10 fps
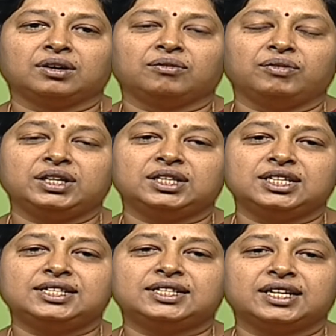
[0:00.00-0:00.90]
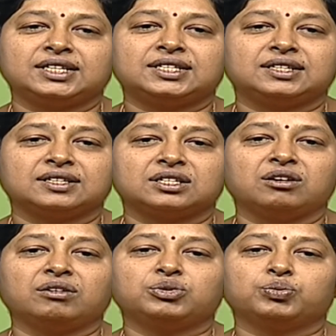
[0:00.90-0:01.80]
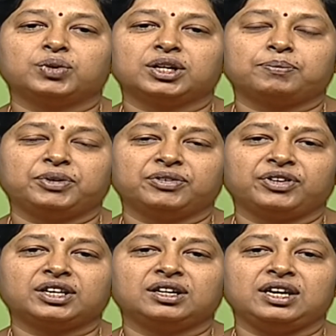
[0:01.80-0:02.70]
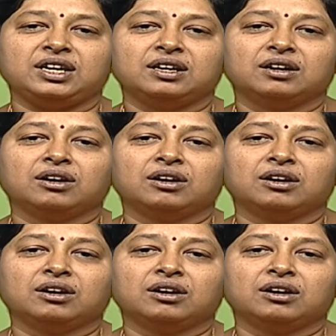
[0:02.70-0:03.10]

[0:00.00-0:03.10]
When this sense does not work perfectly